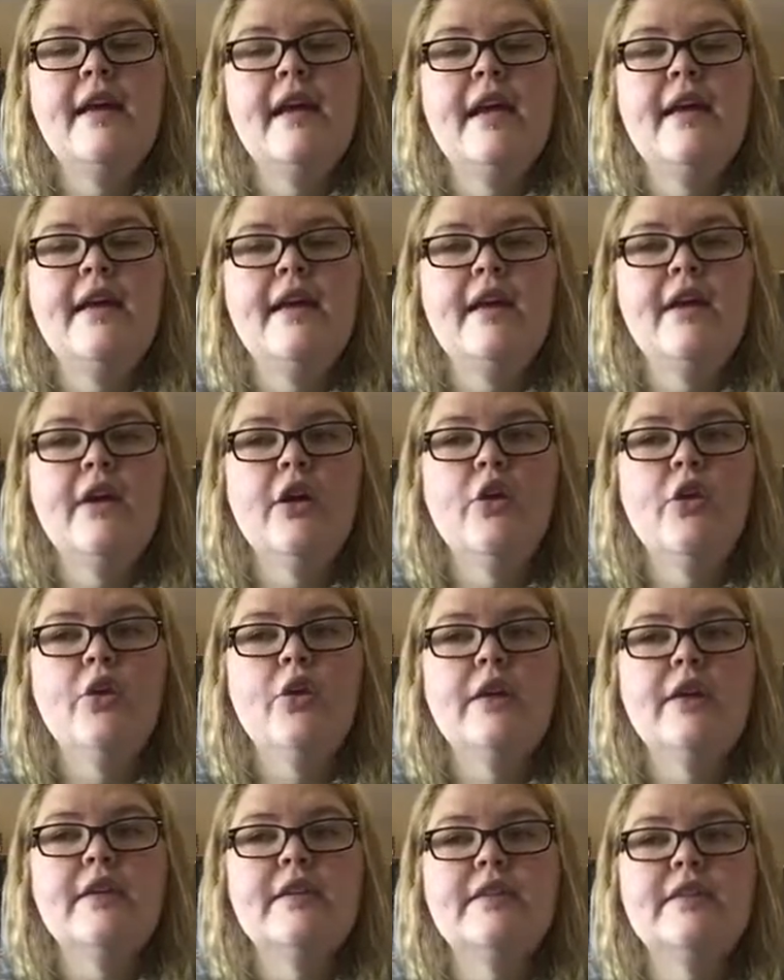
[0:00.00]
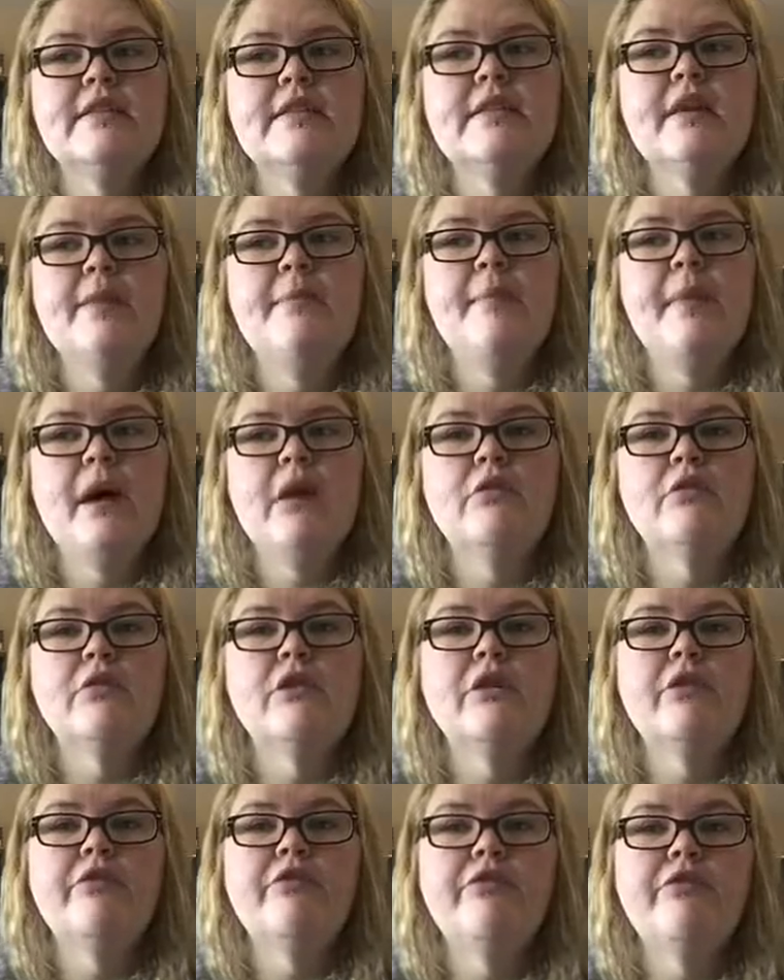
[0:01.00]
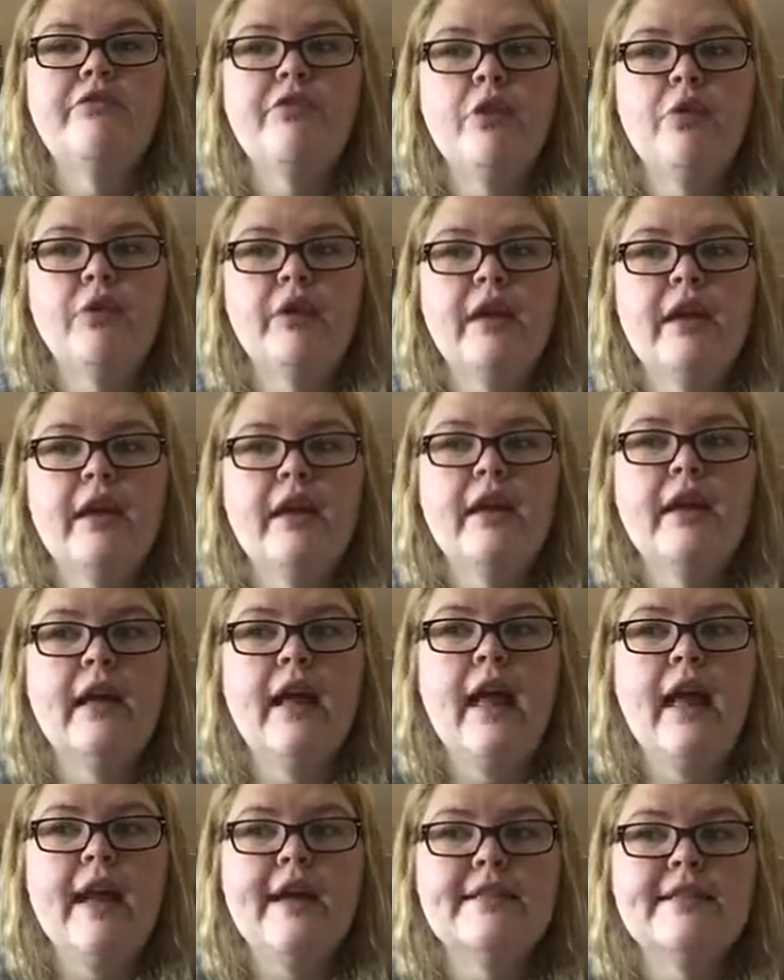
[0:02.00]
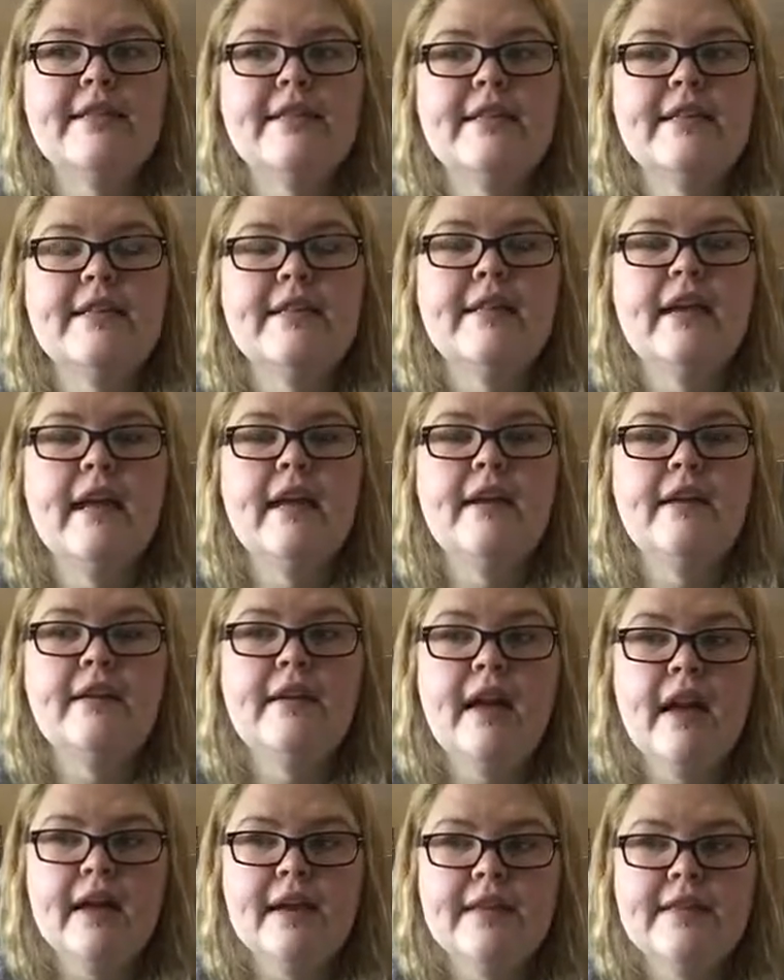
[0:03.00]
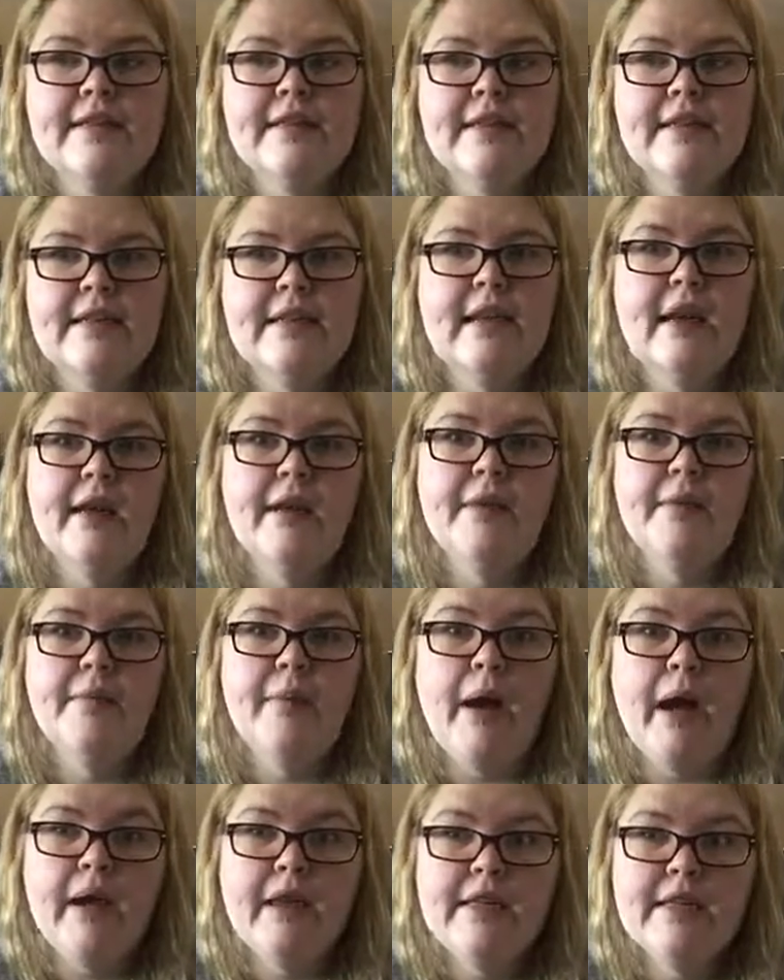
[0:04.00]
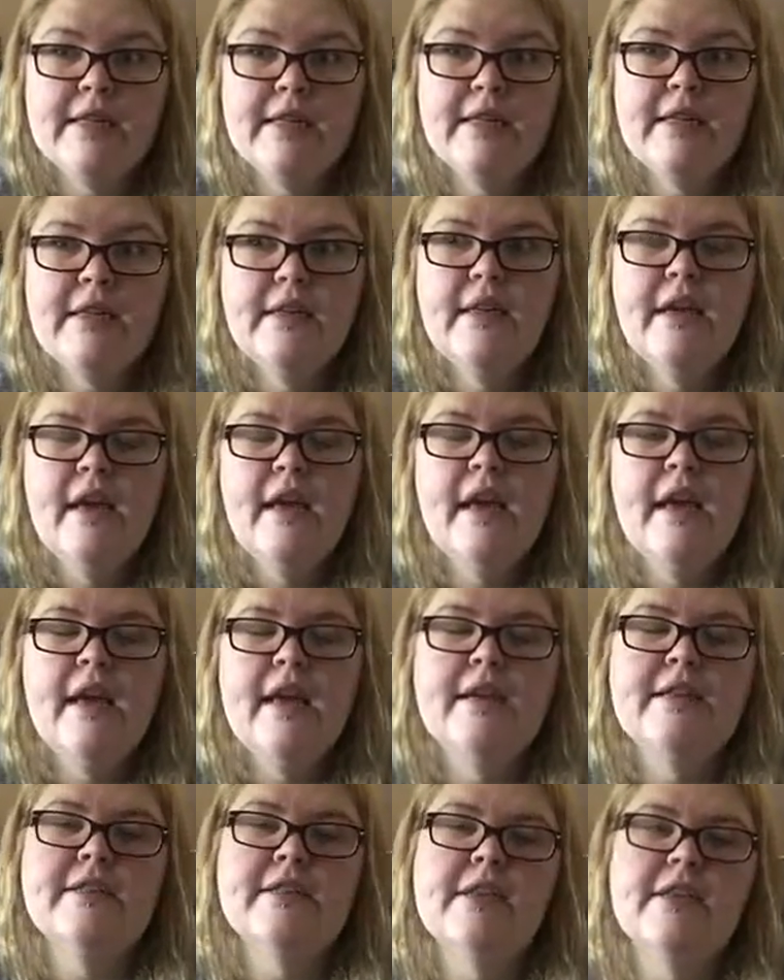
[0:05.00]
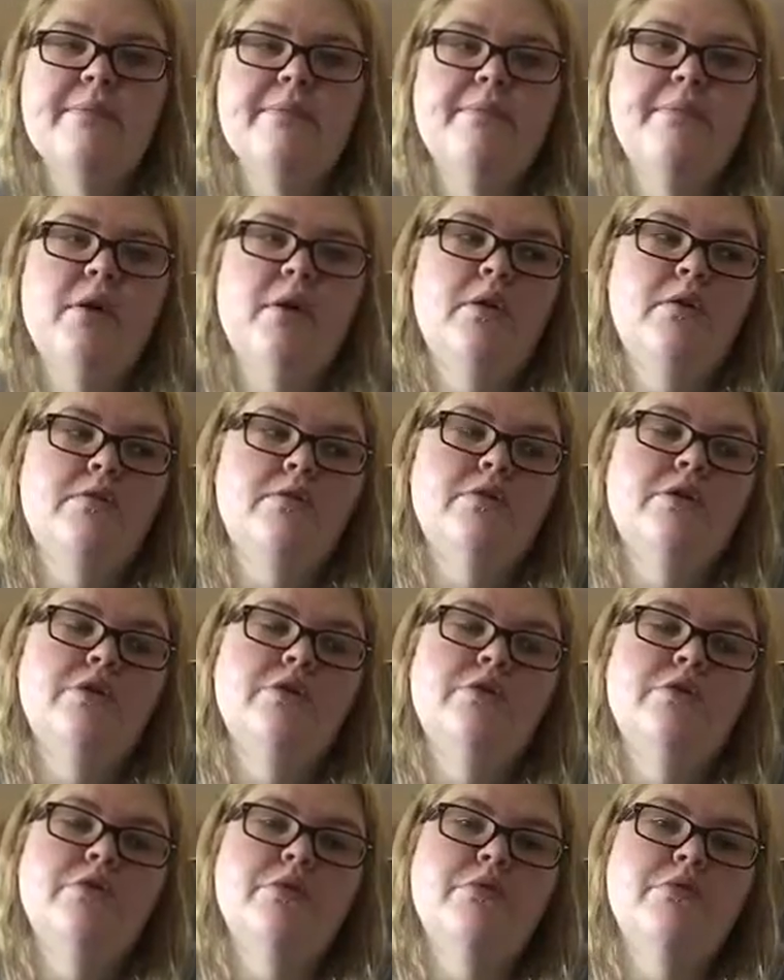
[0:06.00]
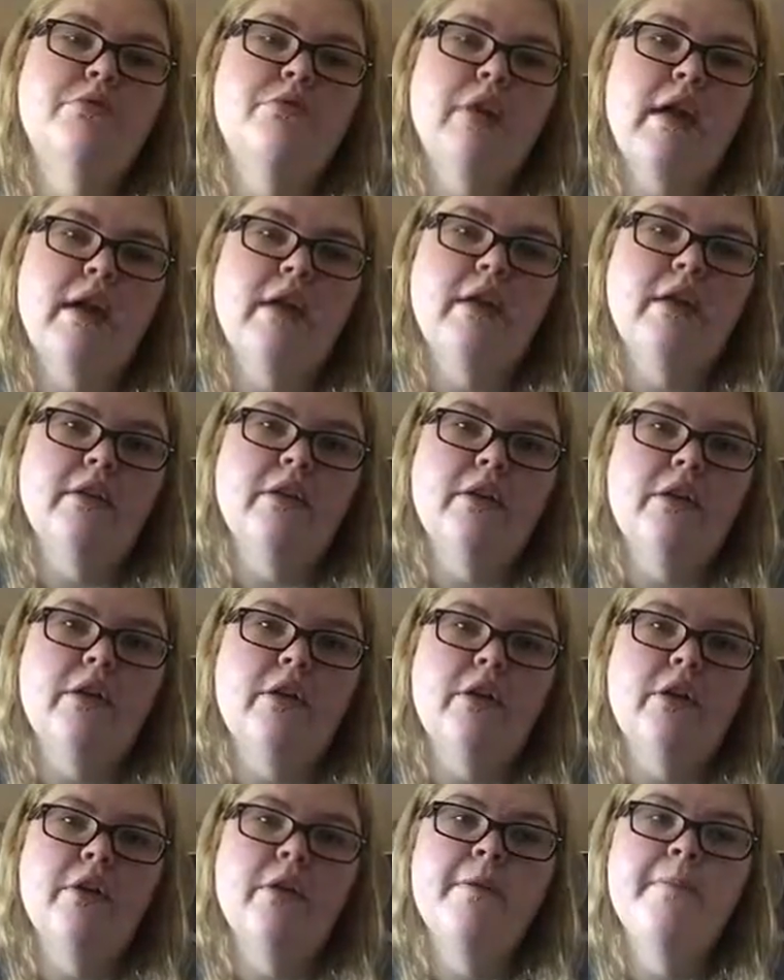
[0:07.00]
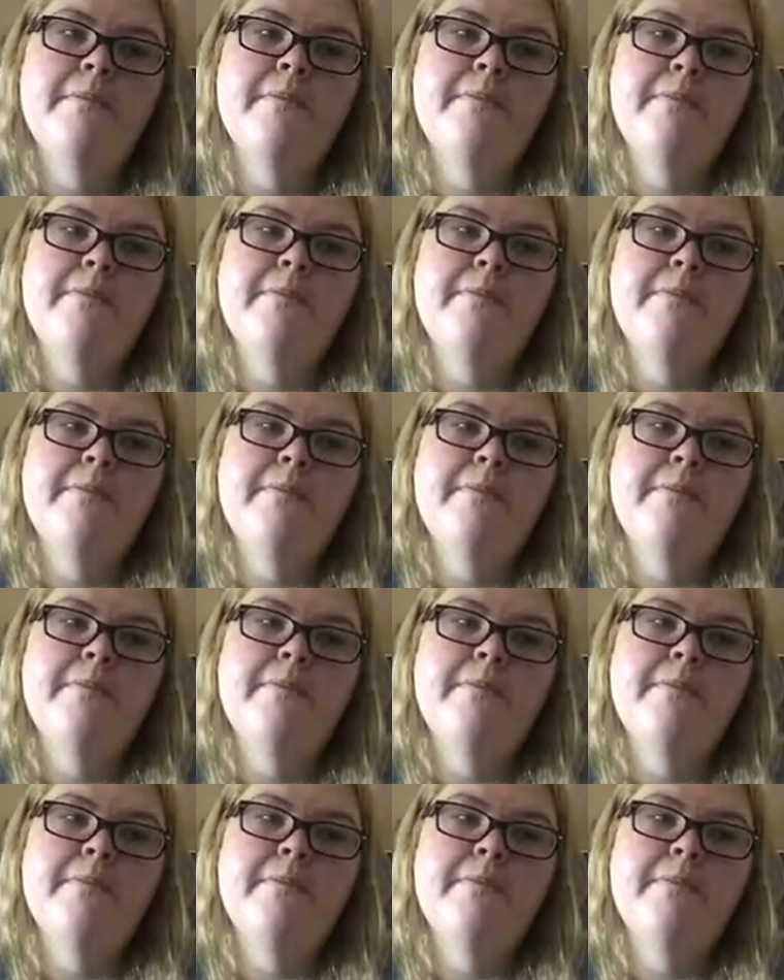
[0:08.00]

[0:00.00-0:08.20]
an increased amount of folic acid and niacin and biotin as opposed to the regular